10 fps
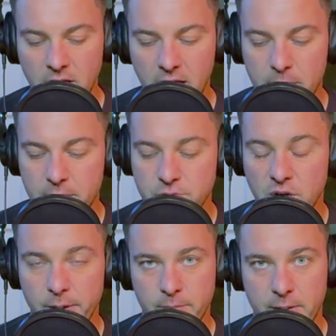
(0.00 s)
But it was
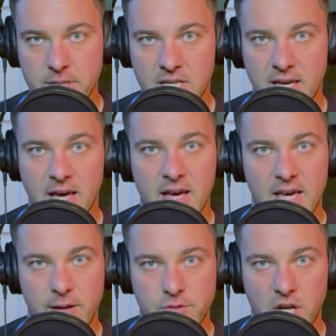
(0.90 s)
going to be on BBC,
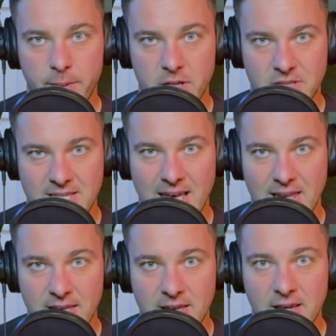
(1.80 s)
it was going to be on
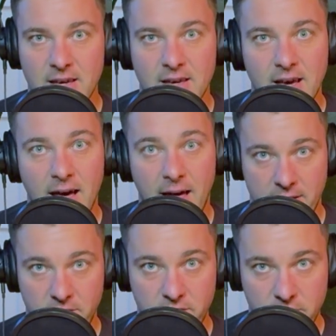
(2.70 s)
telly,
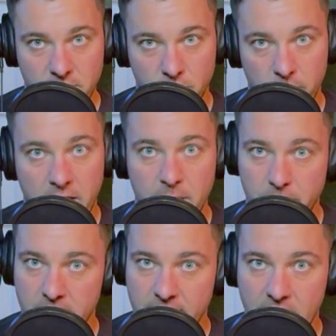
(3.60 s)
and when
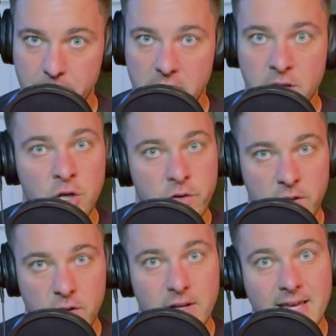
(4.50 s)
iPlayer came in, you knew that
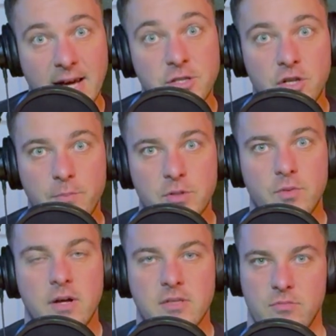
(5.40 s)
you could catch it up as
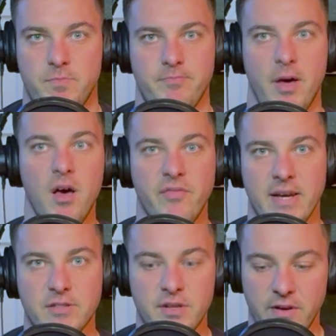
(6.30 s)
well, so it was
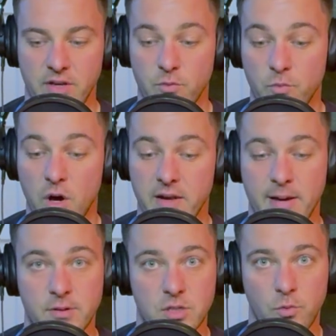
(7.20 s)
perfect. So even if you weren't
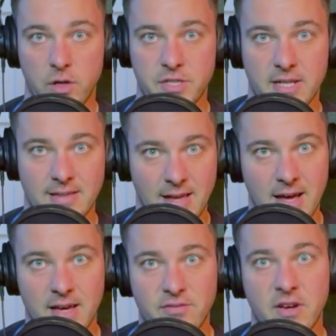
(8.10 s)
able to watch it
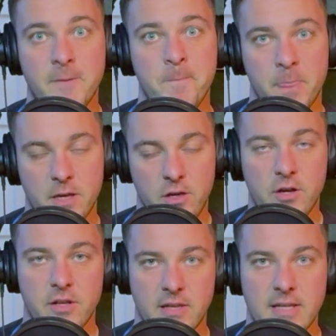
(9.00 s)
live, you
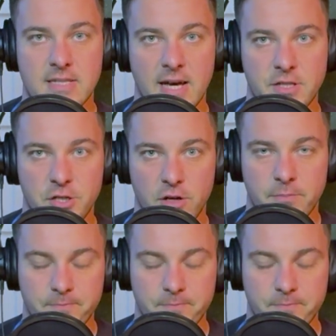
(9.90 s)
could at least catch it up.